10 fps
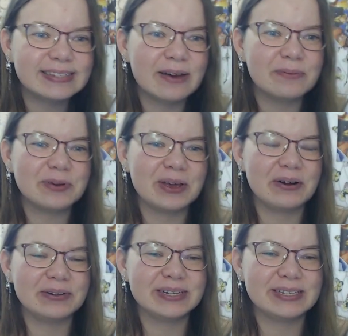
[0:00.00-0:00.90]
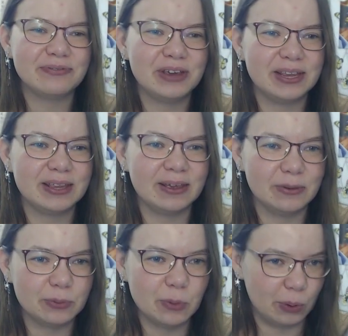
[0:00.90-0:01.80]
Some girl is
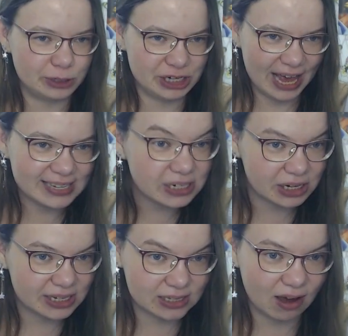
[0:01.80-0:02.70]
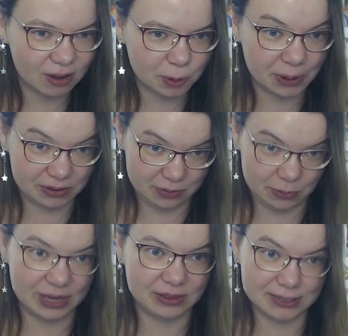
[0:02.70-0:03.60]
thinking. Oh, she has a great style, by the
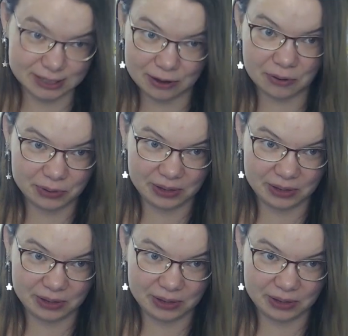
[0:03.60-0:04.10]
way, this girl.